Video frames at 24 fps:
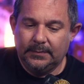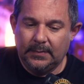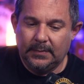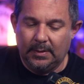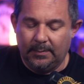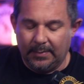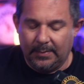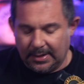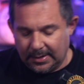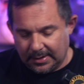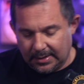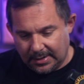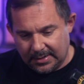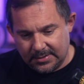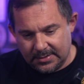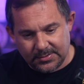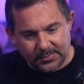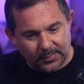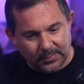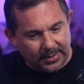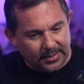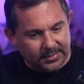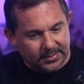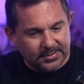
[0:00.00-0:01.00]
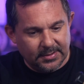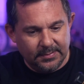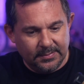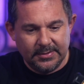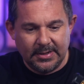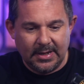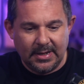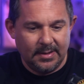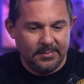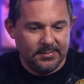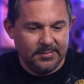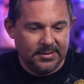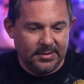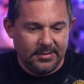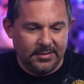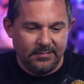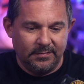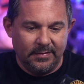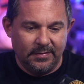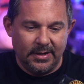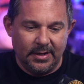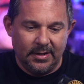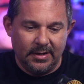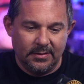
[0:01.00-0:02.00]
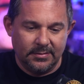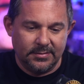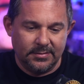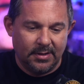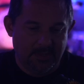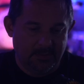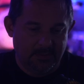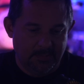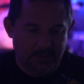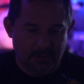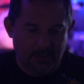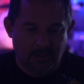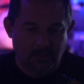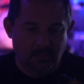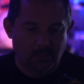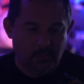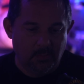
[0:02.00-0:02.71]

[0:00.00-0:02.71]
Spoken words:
Man, I swear, sometimes these videos get me all